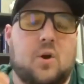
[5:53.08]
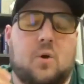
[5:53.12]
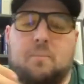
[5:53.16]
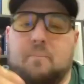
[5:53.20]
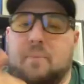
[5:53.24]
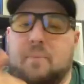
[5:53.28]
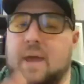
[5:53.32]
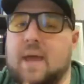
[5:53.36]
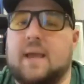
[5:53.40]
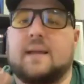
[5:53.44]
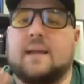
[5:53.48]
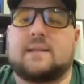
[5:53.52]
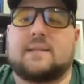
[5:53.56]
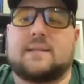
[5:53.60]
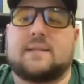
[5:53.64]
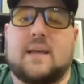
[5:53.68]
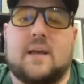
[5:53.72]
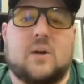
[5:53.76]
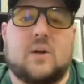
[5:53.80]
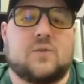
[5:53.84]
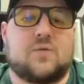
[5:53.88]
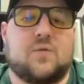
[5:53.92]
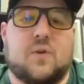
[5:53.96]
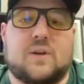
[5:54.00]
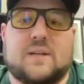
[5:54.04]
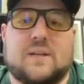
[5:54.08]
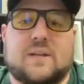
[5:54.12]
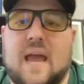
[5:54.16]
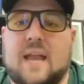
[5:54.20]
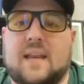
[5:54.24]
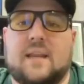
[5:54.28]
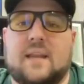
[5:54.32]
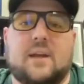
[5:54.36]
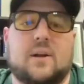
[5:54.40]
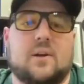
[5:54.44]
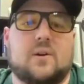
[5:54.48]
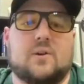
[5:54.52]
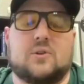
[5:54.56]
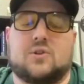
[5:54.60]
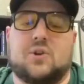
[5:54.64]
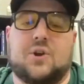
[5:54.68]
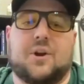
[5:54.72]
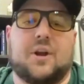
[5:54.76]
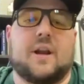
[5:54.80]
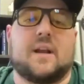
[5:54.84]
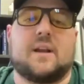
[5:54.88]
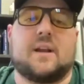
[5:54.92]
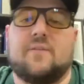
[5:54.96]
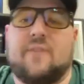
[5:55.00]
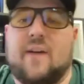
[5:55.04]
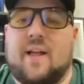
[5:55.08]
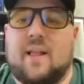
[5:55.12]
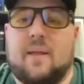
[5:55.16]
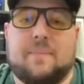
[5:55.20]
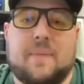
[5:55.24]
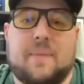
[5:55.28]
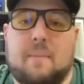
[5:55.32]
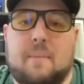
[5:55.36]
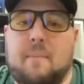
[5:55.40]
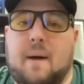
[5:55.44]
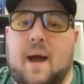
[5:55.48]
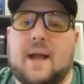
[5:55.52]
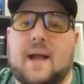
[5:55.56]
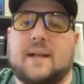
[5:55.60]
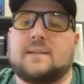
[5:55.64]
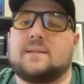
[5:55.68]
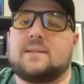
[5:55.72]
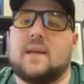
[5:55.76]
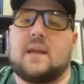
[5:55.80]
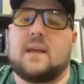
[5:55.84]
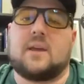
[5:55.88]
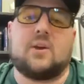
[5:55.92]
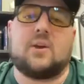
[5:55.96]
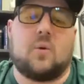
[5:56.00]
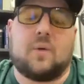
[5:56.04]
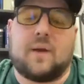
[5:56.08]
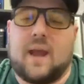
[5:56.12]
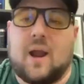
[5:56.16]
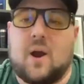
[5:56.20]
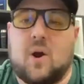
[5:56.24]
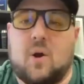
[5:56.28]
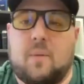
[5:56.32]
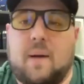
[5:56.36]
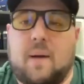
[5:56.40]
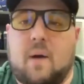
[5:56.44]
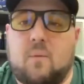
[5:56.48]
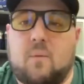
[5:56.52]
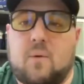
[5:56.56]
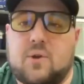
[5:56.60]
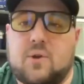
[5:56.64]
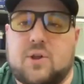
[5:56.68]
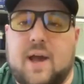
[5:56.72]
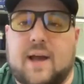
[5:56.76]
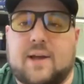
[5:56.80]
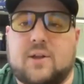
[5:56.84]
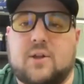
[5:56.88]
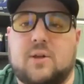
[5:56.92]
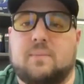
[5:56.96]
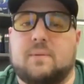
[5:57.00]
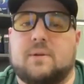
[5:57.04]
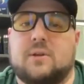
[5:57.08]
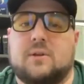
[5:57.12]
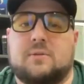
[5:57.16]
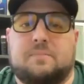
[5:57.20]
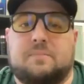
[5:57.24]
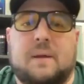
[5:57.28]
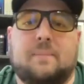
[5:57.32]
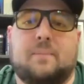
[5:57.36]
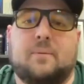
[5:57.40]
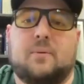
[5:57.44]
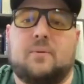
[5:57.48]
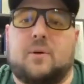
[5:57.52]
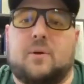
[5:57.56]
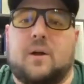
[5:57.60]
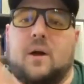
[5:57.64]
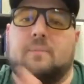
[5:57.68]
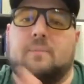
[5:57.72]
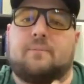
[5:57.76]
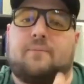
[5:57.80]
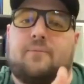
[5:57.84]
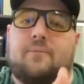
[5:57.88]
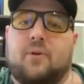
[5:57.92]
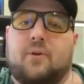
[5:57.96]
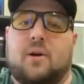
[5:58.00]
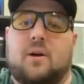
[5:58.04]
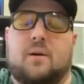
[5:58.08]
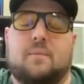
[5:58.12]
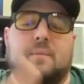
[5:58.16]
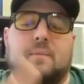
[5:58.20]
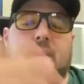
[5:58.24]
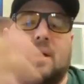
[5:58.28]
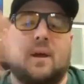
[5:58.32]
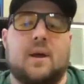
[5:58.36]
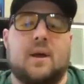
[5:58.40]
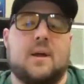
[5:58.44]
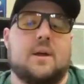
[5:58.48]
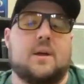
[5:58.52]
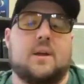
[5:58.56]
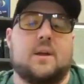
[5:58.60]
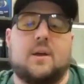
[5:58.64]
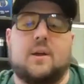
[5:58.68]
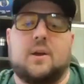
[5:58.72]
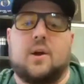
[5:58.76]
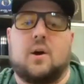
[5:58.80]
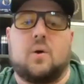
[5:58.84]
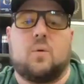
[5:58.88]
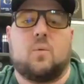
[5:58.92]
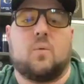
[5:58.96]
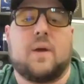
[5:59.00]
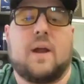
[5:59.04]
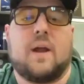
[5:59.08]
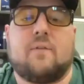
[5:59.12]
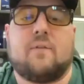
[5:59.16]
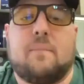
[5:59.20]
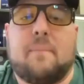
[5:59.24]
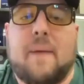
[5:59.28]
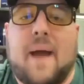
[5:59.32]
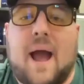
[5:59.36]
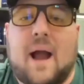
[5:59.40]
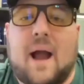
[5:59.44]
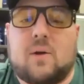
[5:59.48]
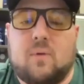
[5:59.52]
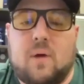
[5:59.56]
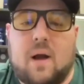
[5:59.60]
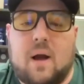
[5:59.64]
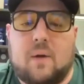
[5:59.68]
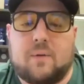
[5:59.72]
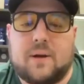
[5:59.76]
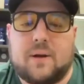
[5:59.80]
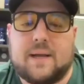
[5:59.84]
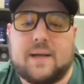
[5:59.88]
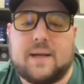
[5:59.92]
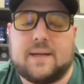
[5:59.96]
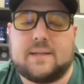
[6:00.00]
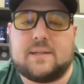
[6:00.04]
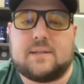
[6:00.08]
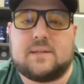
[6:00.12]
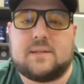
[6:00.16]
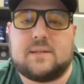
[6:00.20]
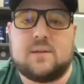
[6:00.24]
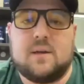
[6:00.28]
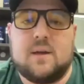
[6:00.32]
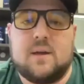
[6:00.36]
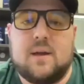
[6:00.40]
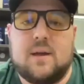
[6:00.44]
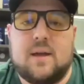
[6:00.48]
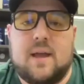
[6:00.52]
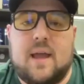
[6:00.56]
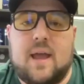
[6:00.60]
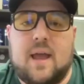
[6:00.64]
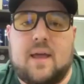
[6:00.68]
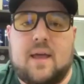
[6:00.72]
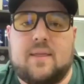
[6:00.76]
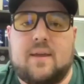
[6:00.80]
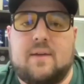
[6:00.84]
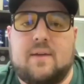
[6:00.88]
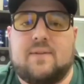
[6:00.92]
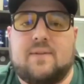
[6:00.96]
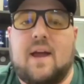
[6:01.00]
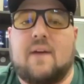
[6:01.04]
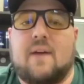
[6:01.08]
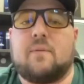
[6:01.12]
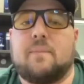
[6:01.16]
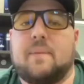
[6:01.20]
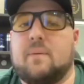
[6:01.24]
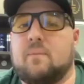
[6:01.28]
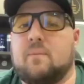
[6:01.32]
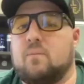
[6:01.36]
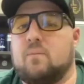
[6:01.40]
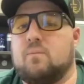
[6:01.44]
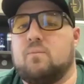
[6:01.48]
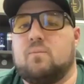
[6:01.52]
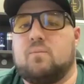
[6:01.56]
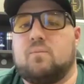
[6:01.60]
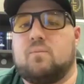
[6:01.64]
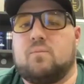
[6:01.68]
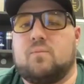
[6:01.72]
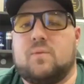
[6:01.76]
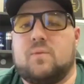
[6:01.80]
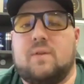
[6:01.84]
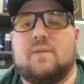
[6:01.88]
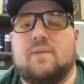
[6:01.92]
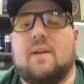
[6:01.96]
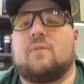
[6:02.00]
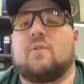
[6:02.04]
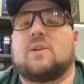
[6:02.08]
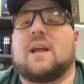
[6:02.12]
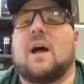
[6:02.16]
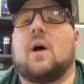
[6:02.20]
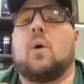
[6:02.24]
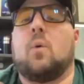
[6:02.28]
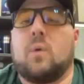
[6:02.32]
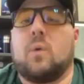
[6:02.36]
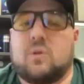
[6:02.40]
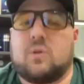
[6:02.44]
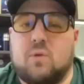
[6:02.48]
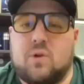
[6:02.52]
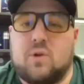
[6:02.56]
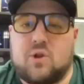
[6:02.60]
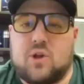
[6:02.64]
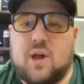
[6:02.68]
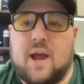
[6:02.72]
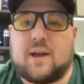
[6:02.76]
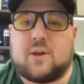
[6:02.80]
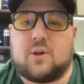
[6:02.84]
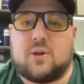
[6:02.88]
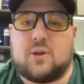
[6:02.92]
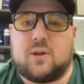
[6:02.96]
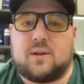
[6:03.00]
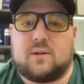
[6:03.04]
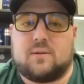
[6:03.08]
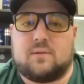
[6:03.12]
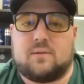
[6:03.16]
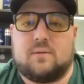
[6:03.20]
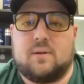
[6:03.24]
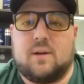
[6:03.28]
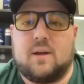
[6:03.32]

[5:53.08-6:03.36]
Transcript: Being in sales for 10 years, you're going to develop that mindset. You don't care about rejection, but there's people who come from, whatever background it is, and they've never dealt with rejection.